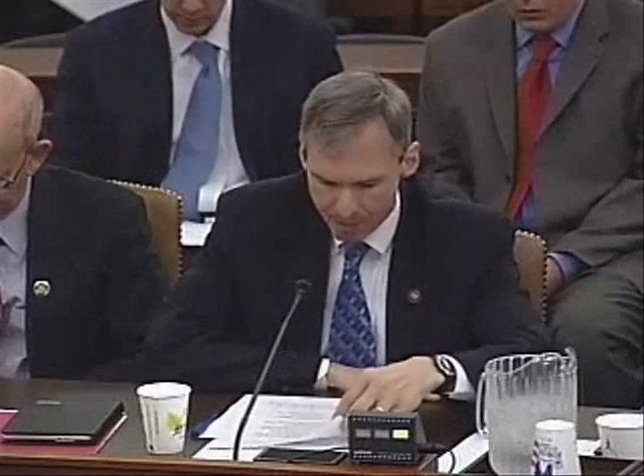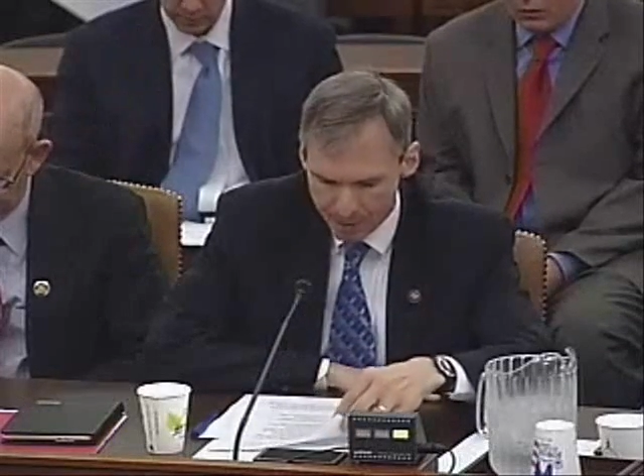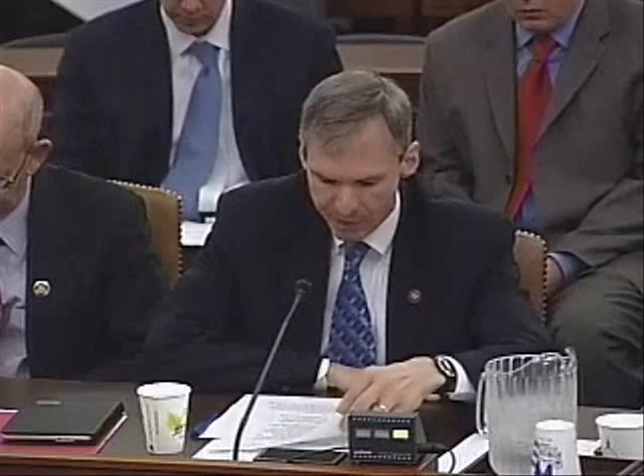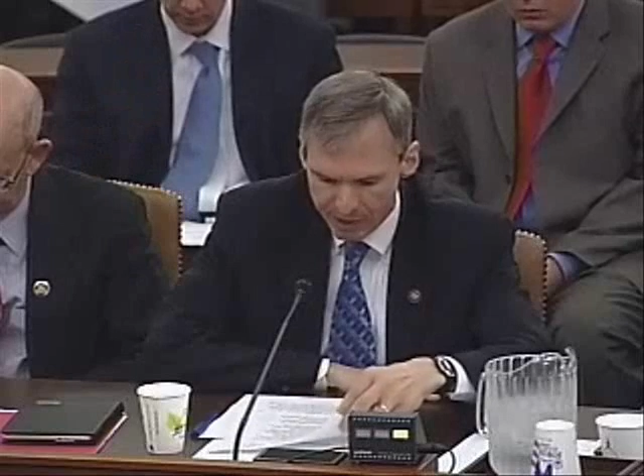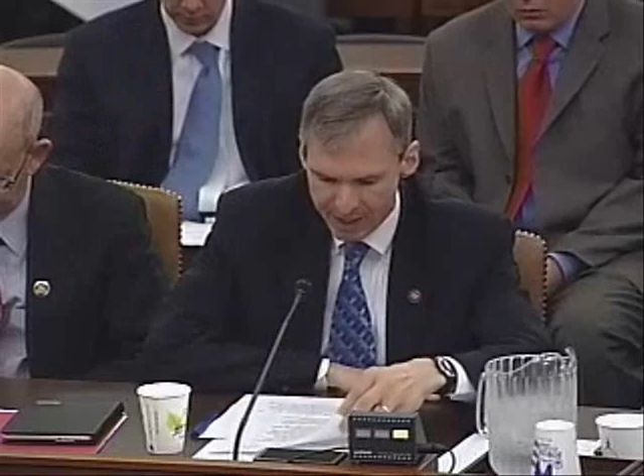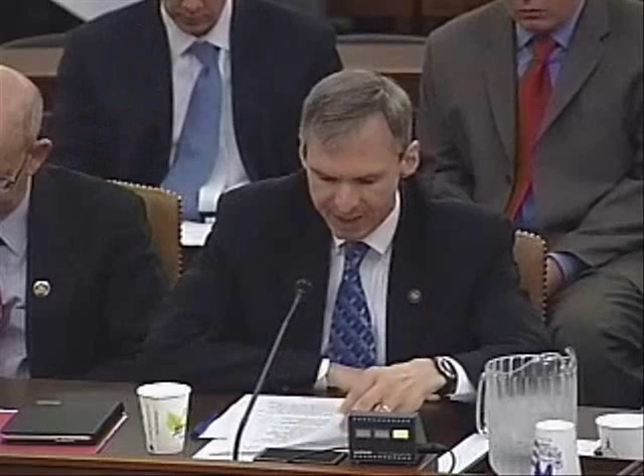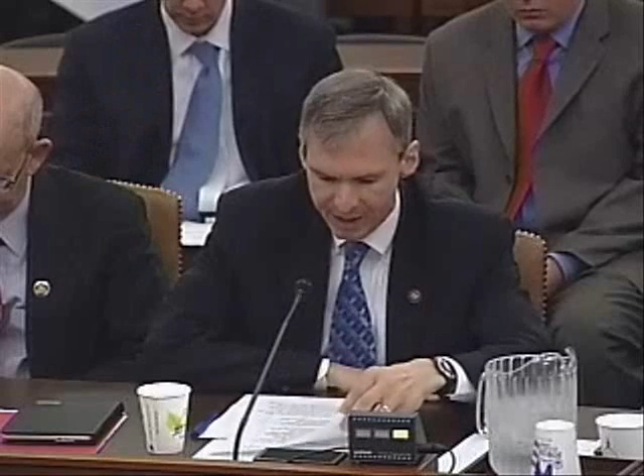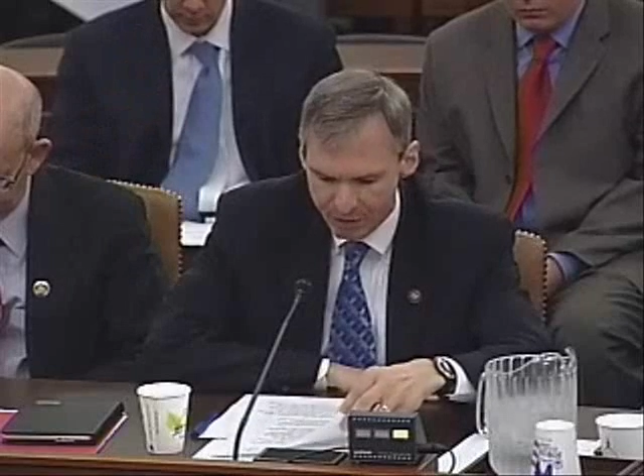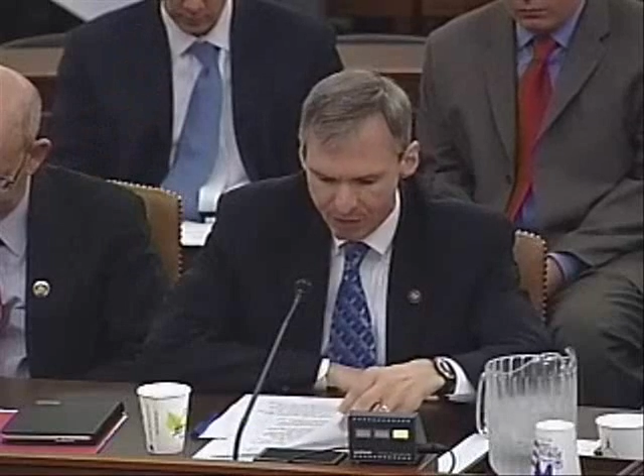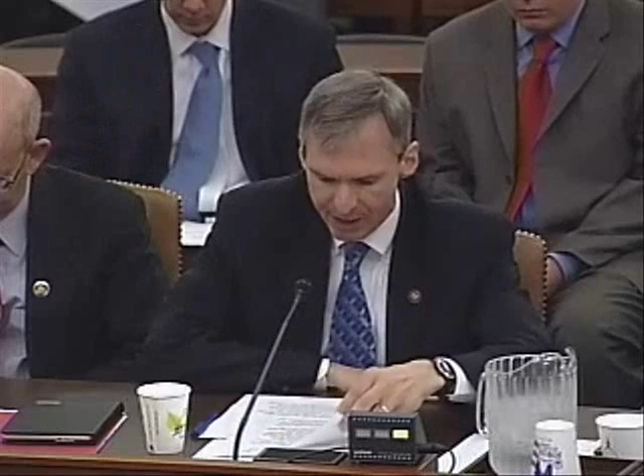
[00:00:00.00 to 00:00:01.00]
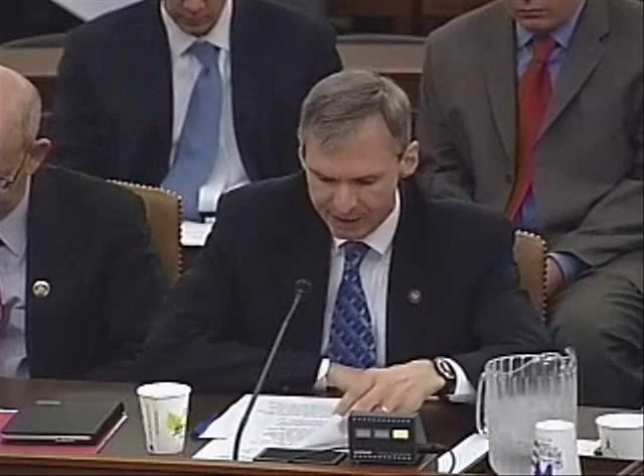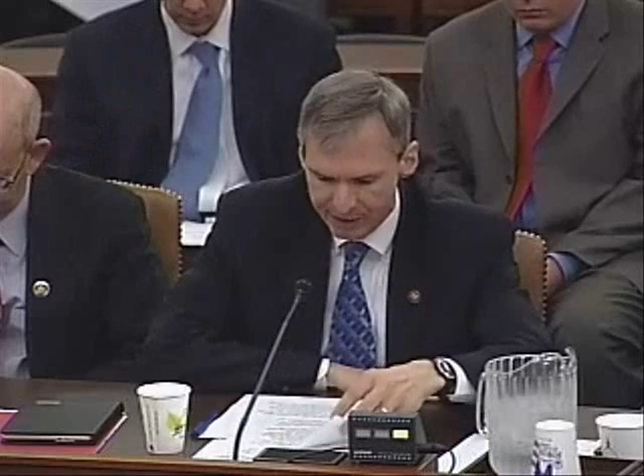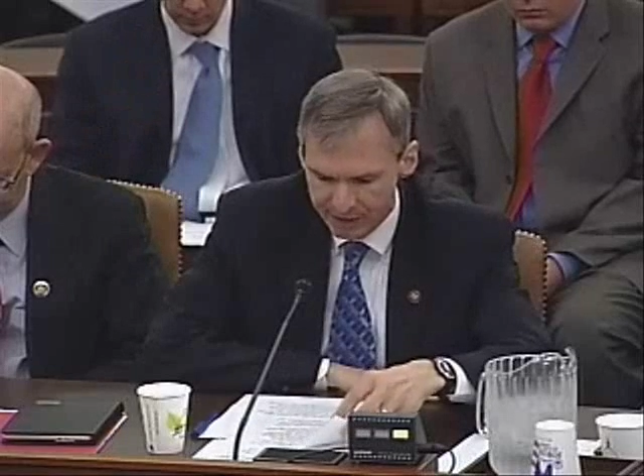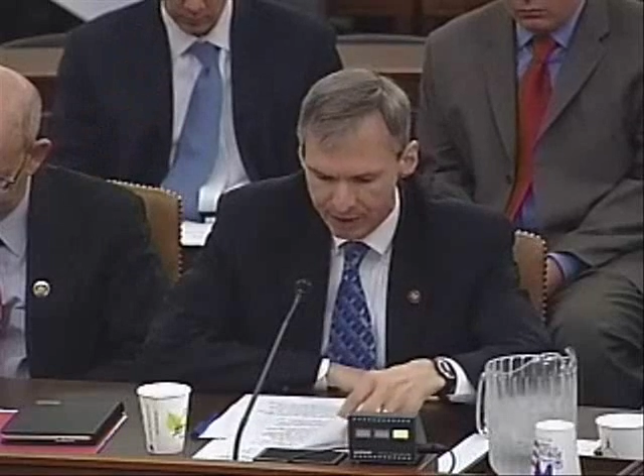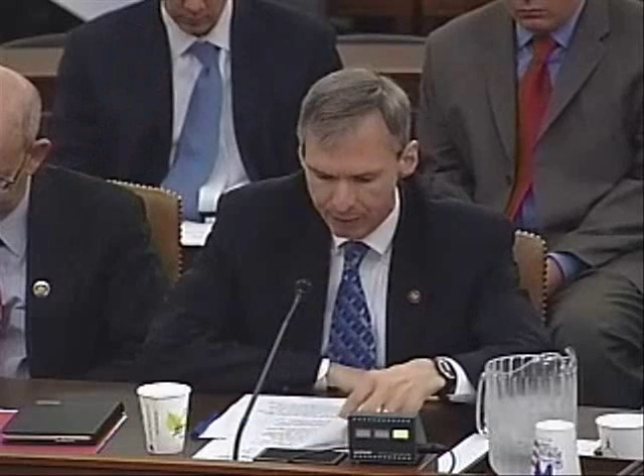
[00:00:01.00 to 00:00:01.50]
But the need to invest
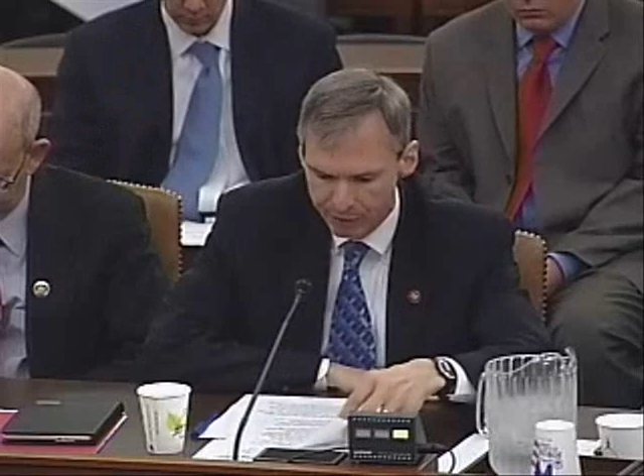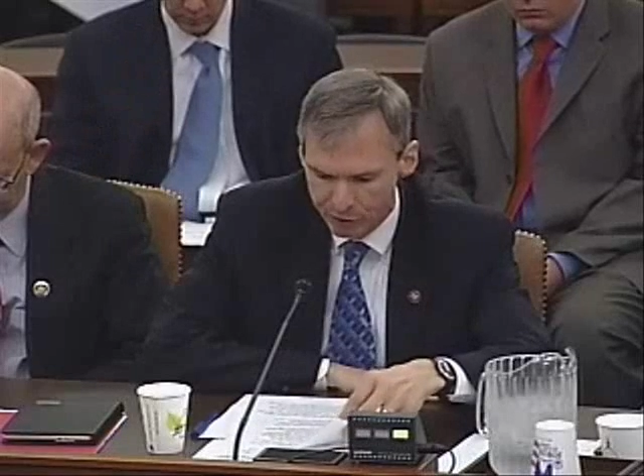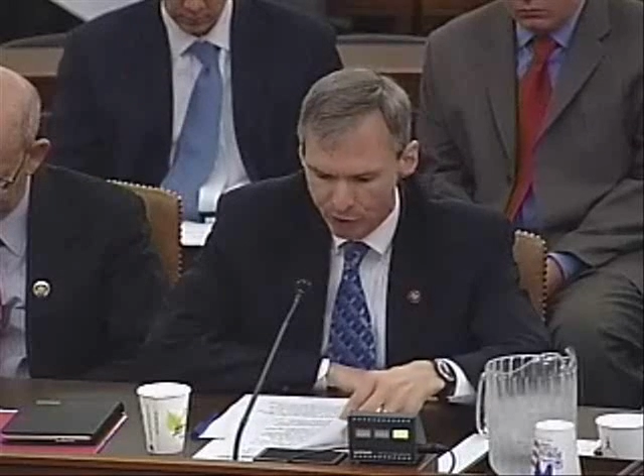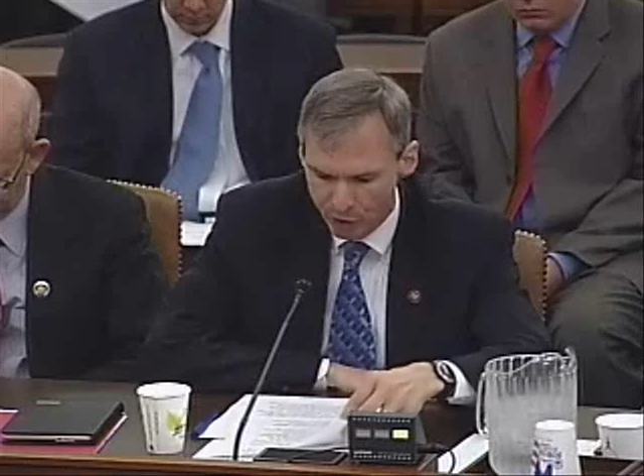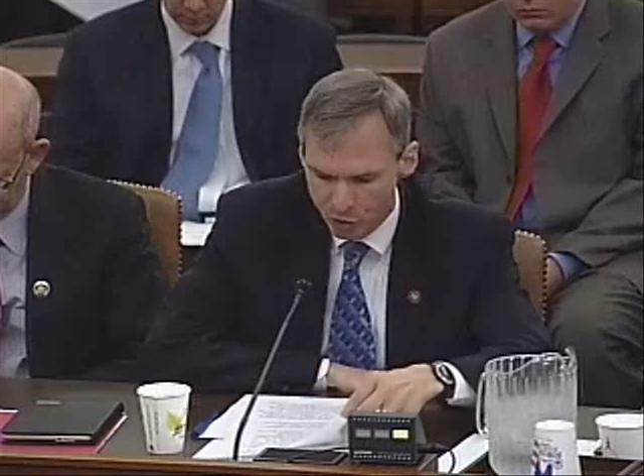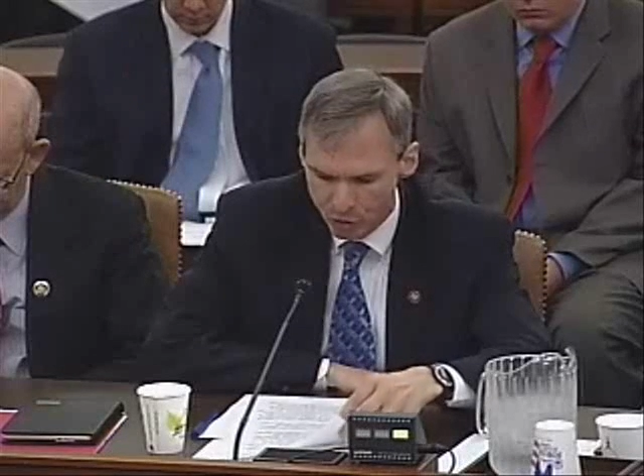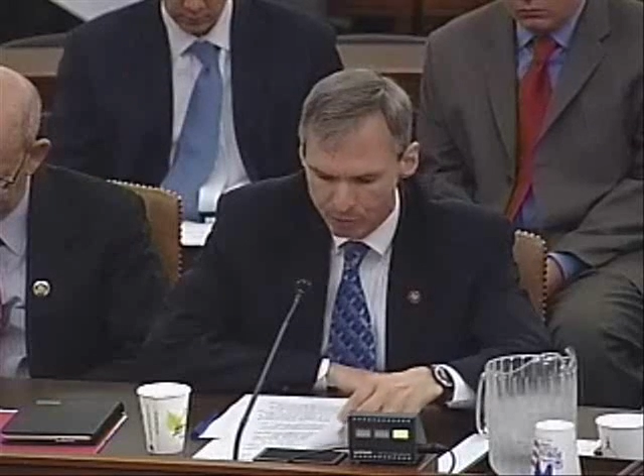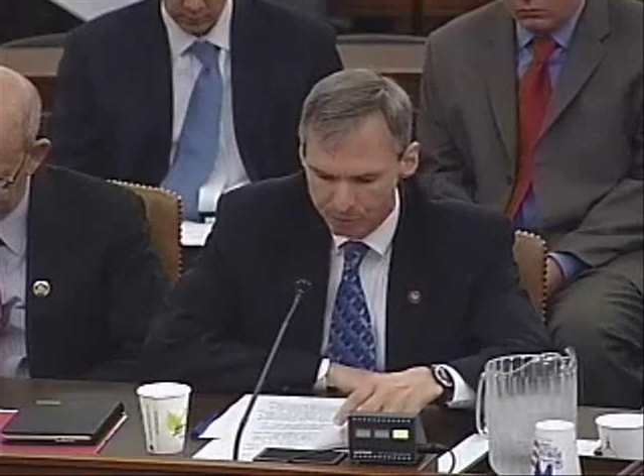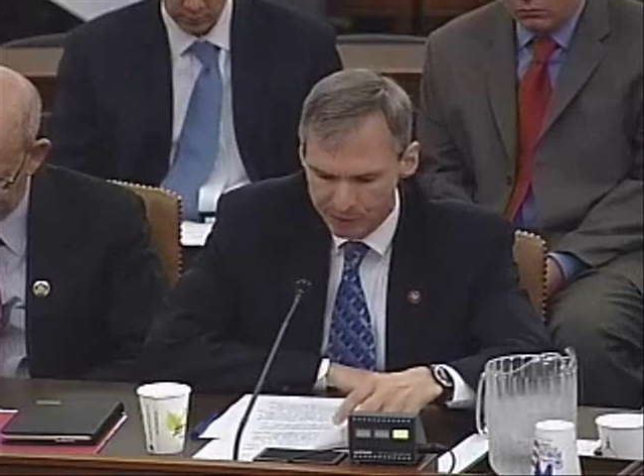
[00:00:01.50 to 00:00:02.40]
in infrastructure